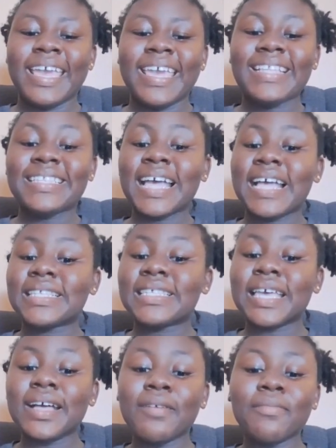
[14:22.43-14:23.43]
It has
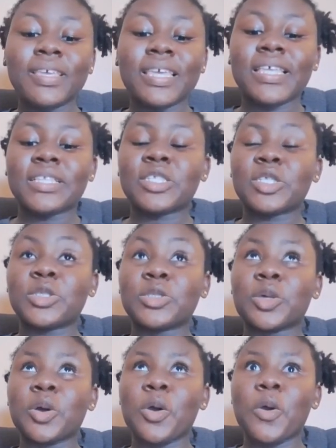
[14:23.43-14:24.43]
helped me in
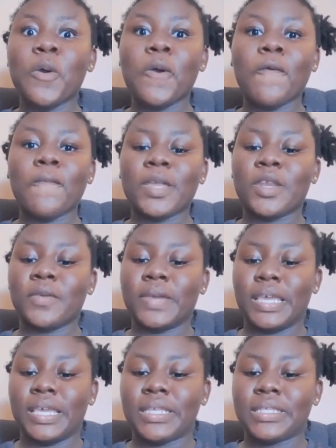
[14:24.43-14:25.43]
so many
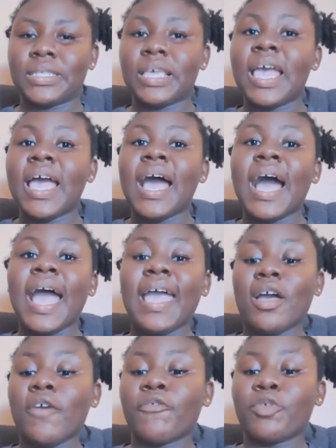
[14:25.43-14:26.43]
ways. I
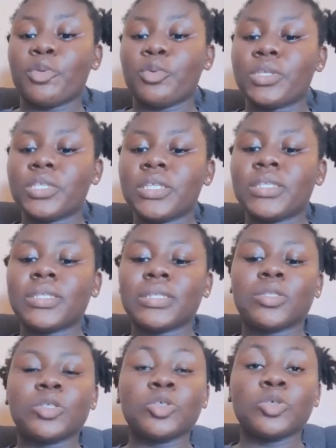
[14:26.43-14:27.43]
have used it
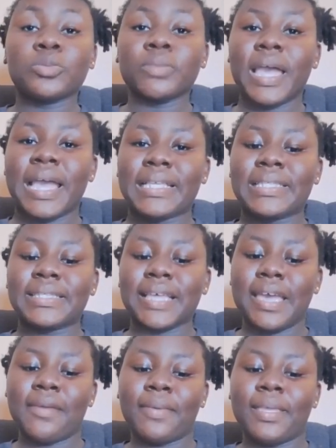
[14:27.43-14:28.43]
to do my
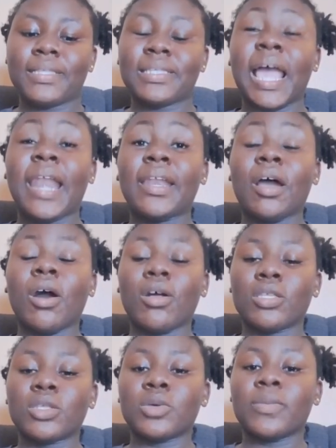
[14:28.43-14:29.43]
assignments and
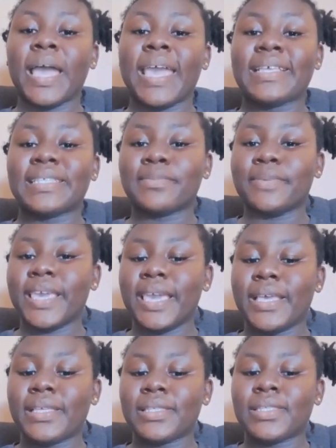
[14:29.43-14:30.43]
also my
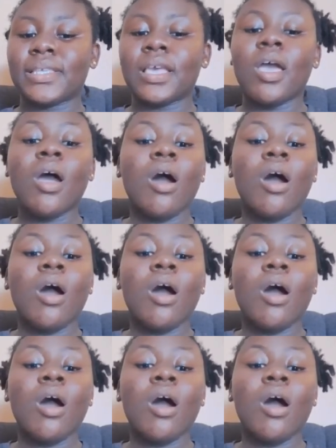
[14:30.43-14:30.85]
SBAs.